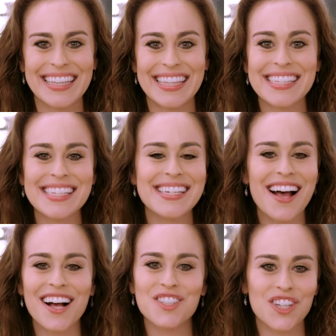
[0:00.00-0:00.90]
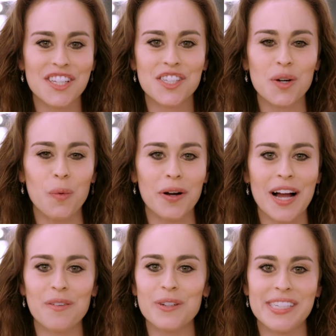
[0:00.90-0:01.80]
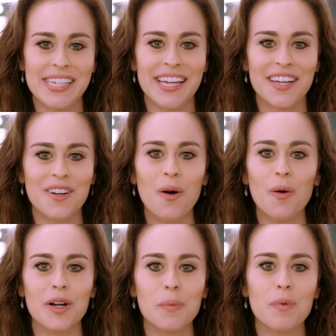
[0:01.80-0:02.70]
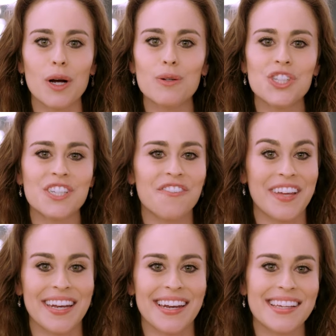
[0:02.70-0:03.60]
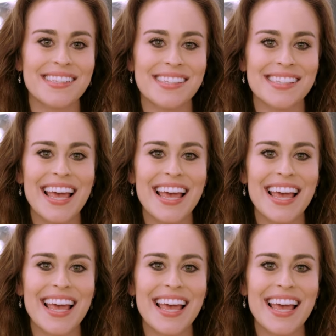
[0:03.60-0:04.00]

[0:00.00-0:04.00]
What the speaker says: This is not just a workout routine or an approach to fitness.